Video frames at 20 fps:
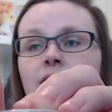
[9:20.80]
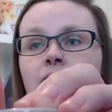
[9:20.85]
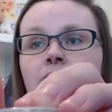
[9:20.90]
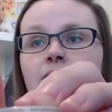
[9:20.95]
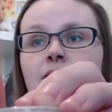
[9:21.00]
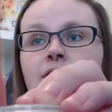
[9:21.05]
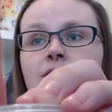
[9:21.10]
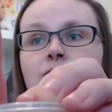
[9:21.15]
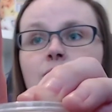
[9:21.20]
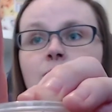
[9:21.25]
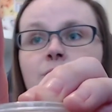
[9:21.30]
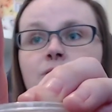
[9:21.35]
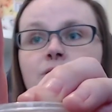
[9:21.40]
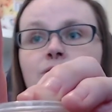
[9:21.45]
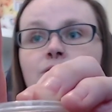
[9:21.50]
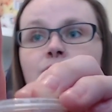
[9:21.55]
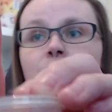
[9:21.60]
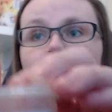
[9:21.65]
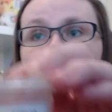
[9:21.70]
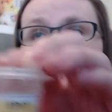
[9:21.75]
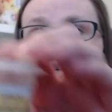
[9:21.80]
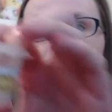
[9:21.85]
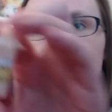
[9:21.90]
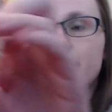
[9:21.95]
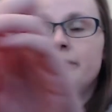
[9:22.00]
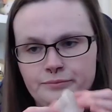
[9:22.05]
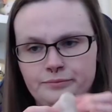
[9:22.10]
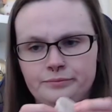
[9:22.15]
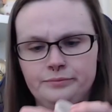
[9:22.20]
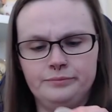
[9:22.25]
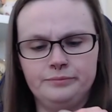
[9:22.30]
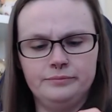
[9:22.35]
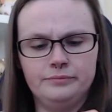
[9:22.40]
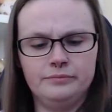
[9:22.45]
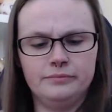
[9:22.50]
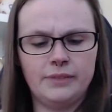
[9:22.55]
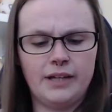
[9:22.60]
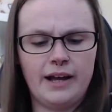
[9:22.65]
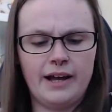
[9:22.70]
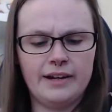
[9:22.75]
This one was a good one.
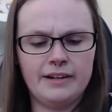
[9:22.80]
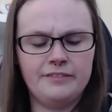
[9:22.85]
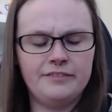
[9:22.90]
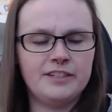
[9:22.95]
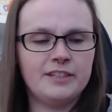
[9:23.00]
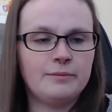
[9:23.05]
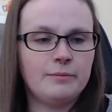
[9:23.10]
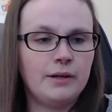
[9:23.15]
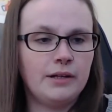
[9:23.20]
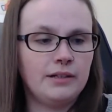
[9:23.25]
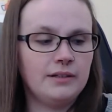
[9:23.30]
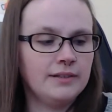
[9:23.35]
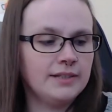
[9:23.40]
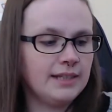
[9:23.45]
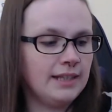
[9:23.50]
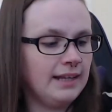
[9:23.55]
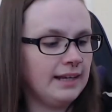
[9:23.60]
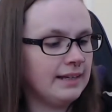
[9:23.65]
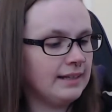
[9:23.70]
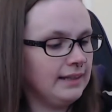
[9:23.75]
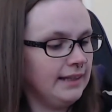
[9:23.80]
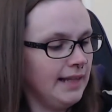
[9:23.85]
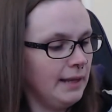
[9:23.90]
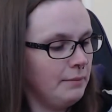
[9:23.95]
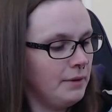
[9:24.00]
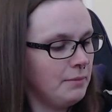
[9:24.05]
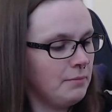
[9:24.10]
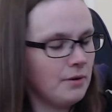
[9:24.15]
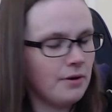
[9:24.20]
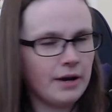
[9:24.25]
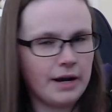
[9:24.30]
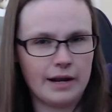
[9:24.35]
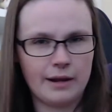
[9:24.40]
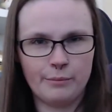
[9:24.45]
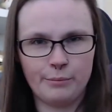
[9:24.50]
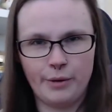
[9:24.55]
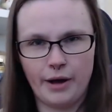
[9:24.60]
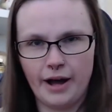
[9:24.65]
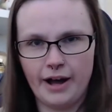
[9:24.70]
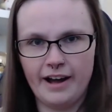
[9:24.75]
Kind of smells like lemon meringue
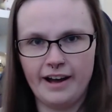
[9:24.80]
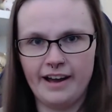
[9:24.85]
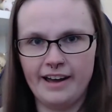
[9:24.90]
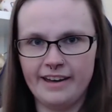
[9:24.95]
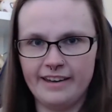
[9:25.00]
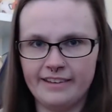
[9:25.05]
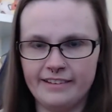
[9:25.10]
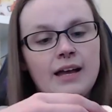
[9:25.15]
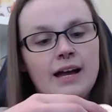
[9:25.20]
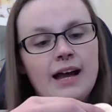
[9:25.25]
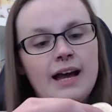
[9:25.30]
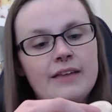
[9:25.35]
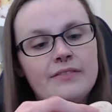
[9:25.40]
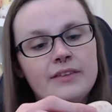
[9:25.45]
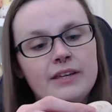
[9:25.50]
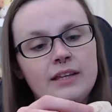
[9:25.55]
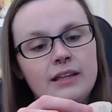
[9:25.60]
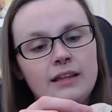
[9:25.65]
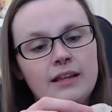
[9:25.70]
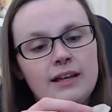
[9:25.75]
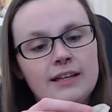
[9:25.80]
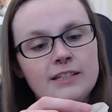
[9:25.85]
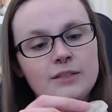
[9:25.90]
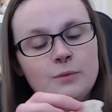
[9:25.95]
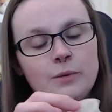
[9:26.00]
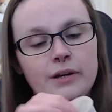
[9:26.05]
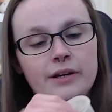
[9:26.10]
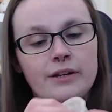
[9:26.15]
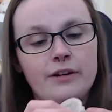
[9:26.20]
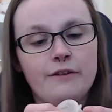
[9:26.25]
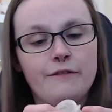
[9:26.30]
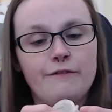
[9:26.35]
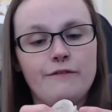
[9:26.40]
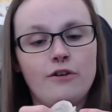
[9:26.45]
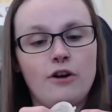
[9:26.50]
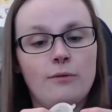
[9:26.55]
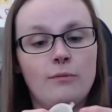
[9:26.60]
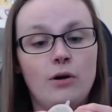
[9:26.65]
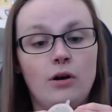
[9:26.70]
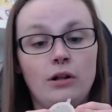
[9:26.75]
pie. And then last one
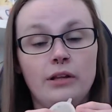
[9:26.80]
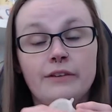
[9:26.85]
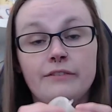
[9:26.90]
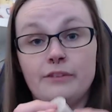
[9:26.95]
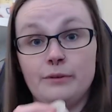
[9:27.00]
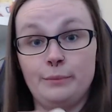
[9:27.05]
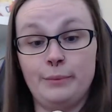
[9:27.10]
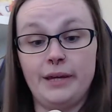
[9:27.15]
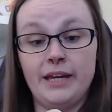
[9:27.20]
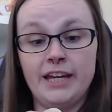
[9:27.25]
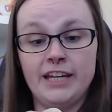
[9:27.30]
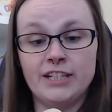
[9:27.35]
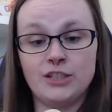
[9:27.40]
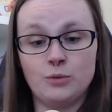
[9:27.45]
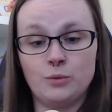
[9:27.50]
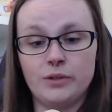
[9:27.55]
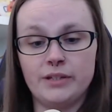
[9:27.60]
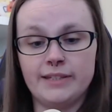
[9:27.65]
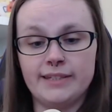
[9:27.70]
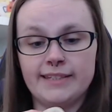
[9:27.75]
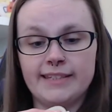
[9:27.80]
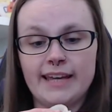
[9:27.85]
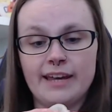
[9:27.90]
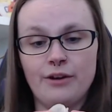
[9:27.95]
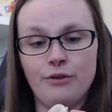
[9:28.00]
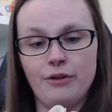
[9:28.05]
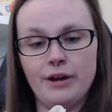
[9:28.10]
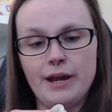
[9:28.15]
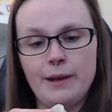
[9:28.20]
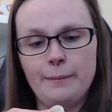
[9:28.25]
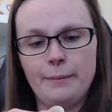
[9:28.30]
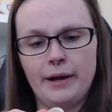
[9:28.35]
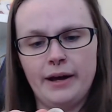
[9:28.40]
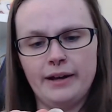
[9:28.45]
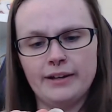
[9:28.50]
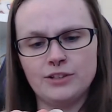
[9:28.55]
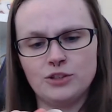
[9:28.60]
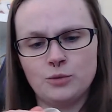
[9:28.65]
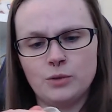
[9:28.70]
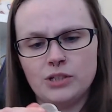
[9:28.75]
from Olive and Peach was Sangria
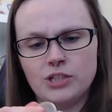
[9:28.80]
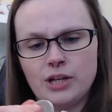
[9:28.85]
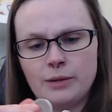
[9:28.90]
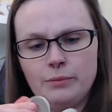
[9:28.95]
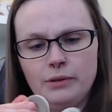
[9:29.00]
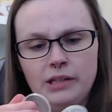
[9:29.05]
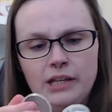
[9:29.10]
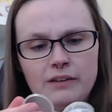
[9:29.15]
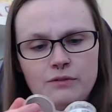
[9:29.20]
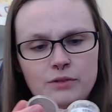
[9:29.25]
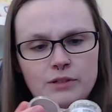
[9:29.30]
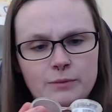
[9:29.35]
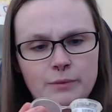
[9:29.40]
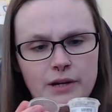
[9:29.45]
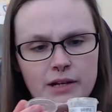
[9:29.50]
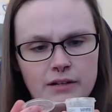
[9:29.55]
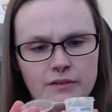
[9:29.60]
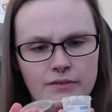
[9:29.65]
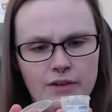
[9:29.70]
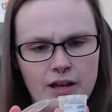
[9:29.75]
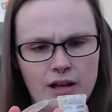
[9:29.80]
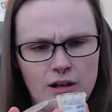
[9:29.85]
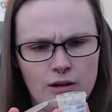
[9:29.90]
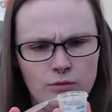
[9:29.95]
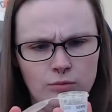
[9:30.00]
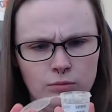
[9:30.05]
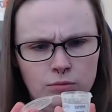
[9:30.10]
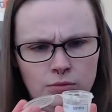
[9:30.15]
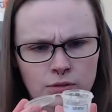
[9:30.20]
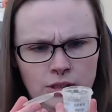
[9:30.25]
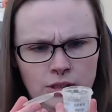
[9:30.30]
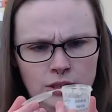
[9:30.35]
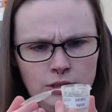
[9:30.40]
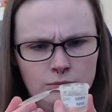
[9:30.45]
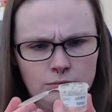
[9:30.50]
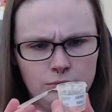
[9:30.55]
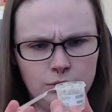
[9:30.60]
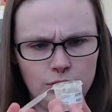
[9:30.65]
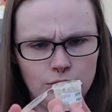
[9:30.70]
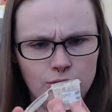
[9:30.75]
Punch, which I believe was part of our
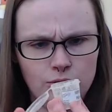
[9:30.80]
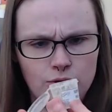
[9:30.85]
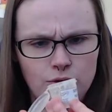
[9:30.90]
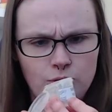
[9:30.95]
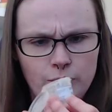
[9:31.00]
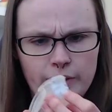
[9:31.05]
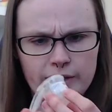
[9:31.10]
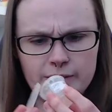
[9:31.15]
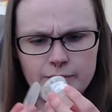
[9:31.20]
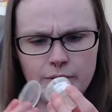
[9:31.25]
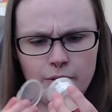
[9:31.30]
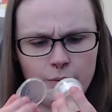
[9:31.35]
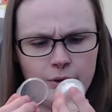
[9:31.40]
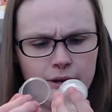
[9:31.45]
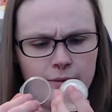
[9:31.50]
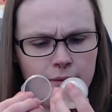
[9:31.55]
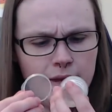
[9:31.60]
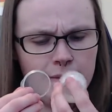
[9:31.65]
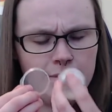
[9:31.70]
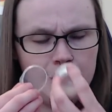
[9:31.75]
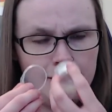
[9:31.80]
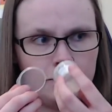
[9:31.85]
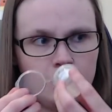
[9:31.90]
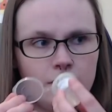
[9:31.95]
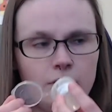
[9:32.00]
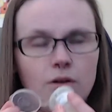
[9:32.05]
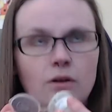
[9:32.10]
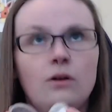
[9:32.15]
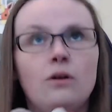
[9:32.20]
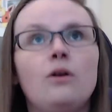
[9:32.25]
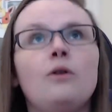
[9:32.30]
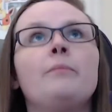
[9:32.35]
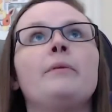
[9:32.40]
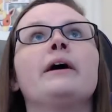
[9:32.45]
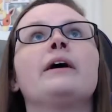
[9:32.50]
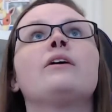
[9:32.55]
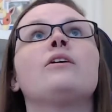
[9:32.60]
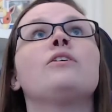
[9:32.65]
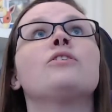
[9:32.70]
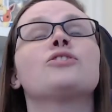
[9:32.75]
blue wax melt week, maybe? Oh my
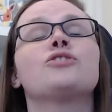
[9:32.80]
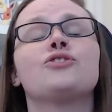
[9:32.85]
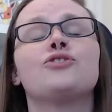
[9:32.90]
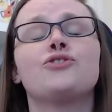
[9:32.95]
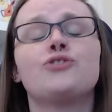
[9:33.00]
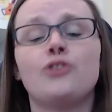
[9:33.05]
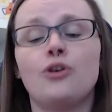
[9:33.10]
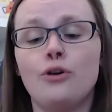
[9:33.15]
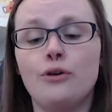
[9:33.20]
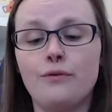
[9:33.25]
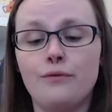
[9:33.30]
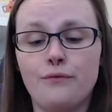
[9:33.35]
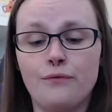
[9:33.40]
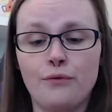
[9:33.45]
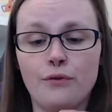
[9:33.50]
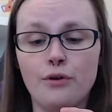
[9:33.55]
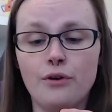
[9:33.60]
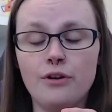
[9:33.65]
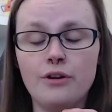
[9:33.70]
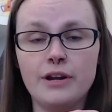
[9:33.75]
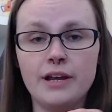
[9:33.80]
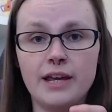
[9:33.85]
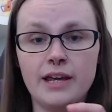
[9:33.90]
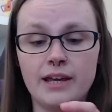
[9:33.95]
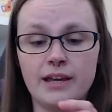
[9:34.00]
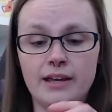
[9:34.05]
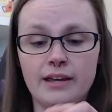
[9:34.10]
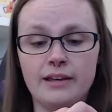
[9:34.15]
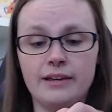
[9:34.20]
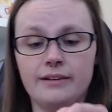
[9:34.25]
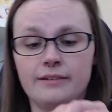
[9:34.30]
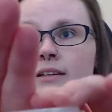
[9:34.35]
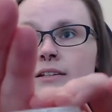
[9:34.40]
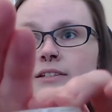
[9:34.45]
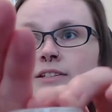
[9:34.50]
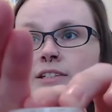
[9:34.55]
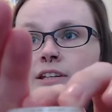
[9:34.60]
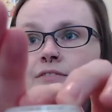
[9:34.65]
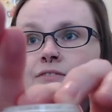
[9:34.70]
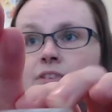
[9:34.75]
gosh, so fruity.
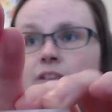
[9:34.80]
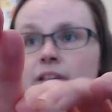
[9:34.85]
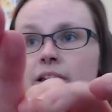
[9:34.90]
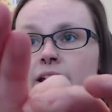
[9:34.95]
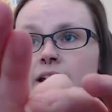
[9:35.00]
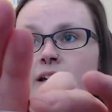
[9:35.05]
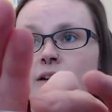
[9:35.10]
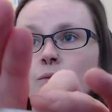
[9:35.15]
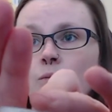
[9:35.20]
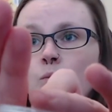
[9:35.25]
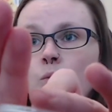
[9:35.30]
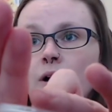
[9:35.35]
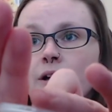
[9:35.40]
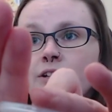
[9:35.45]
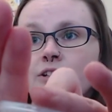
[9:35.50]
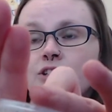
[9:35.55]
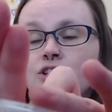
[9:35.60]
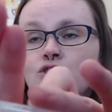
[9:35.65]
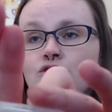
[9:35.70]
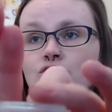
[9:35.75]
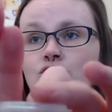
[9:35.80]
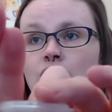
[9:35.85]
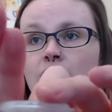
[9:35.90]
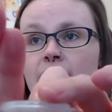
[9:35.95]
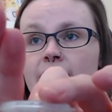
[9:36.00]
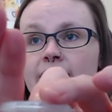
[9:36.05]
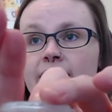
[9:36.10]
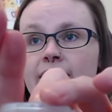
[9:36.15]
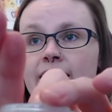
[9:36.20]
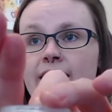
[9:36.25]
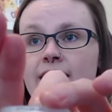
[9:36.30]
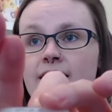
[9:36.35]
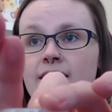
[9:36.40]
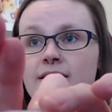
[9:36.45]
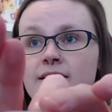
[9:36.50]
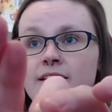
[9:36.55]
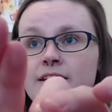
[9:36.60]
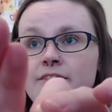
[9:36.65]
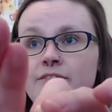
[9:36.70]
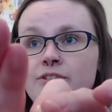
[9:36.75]
Definitely one to try
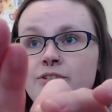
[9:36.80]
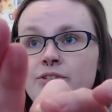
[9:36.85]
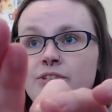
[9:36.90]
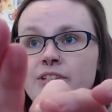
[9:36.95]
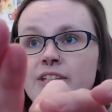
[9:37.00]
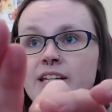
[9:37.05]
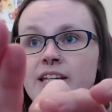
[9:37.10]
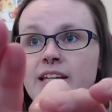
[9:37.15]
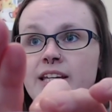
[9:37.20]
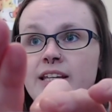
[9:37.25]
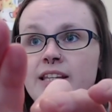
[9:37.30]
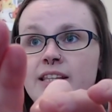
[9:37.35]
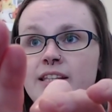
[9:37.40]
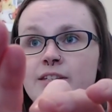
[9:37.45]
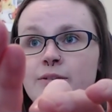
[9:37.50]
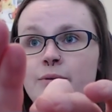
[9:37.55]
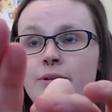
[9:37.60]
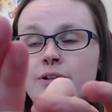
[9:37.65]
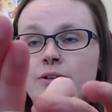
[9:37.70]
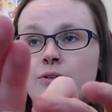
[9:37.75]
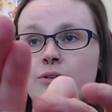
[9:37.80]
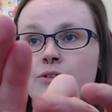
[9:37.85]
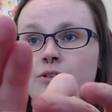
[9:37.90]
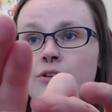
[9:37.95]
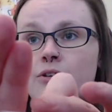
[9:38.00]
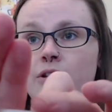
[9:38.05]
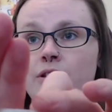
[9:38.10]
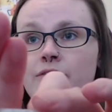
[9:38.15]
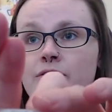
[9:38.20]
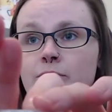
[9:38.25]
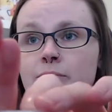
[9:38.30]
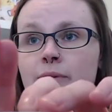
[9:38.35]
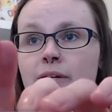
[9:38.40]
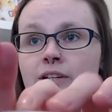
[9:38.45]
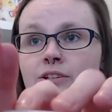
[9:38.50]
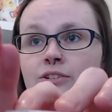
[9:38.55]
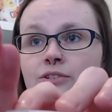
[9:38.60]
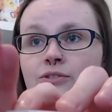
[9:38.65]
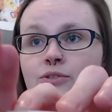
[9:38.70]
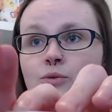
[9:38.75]
out if you see this one on Olive and
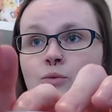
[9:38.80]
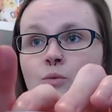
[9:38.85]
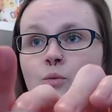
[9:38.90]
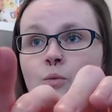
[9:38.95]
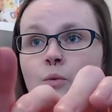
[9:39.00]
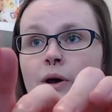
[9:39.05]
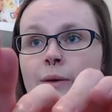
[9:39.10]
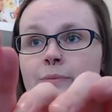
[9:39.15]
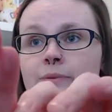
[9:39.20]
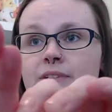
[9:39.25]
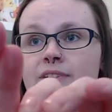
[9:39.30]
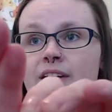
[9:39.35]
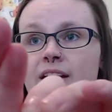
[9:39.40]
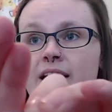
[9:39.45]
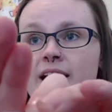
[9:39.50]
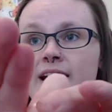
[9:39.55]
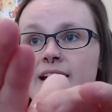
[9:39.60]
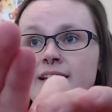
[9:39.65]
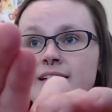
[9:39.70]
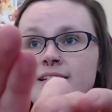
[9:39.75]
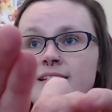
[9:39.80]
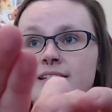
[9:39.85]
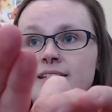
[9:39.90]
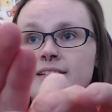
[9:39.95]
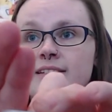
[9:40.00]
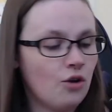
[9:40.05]
Peach's website.